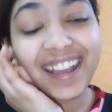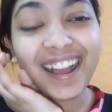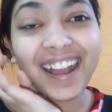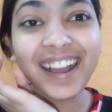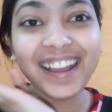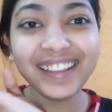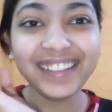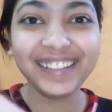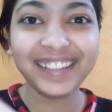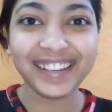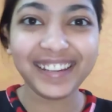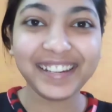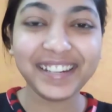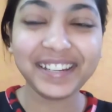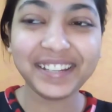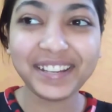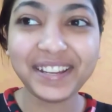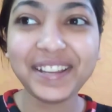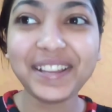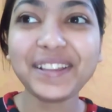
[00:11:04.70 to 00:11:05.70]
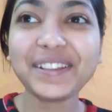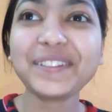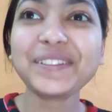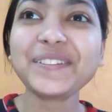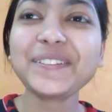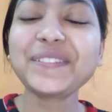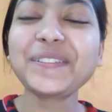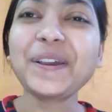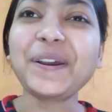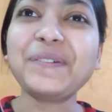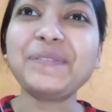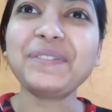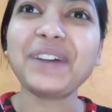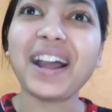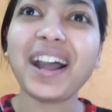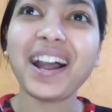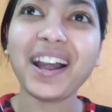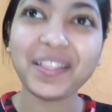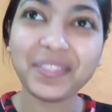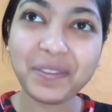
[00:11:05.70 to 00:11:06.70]
I read some
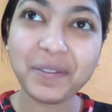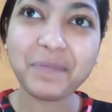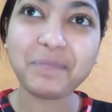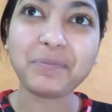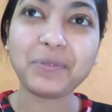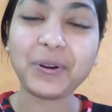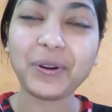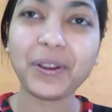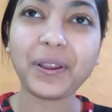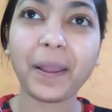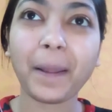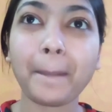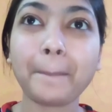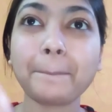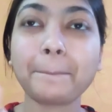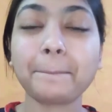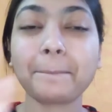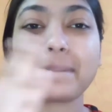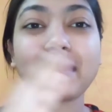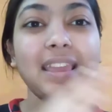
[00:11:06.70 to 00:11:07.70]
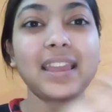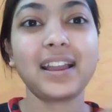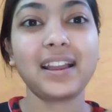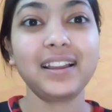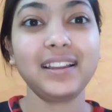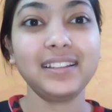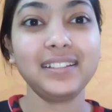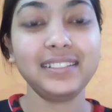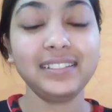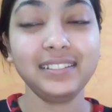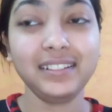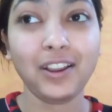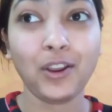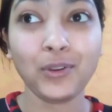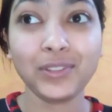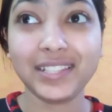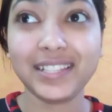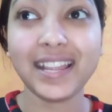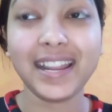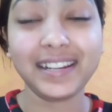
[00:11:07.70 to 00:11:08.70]
other book
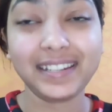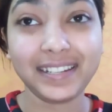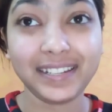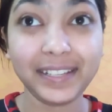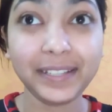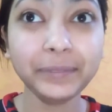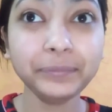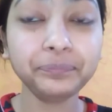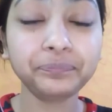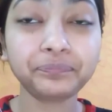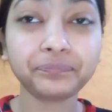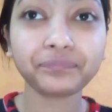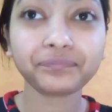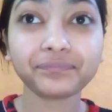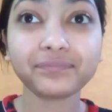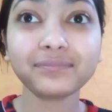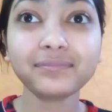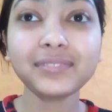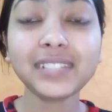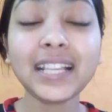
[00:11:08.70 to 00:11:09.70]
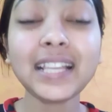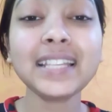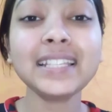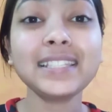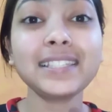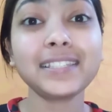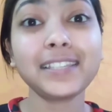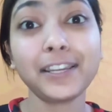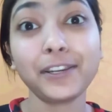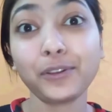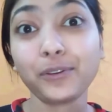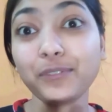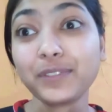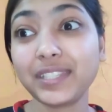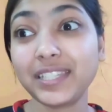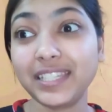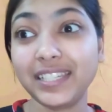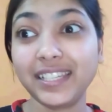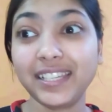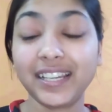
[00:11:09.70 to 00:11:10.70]
on Saturday instead of
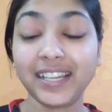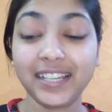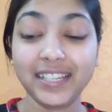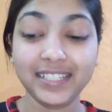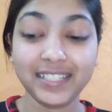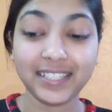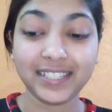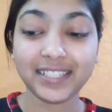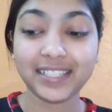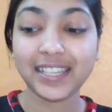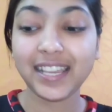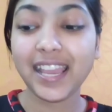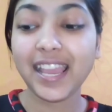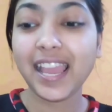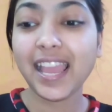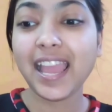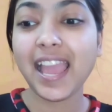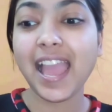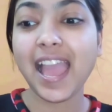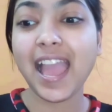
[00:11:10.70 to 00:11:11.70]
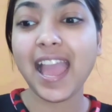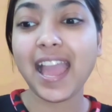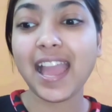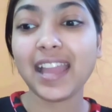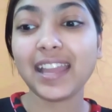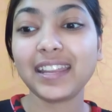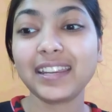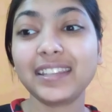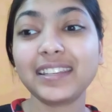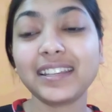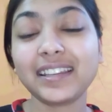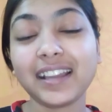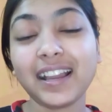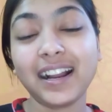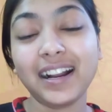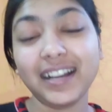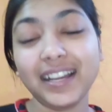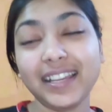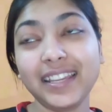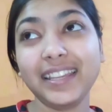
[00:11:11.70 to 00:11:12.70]
Stealing Iris, and
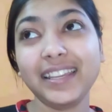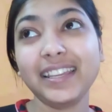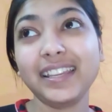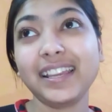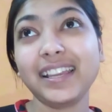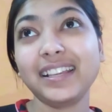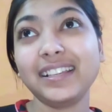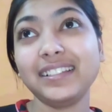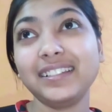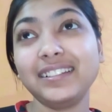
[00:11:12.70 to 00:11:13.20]
I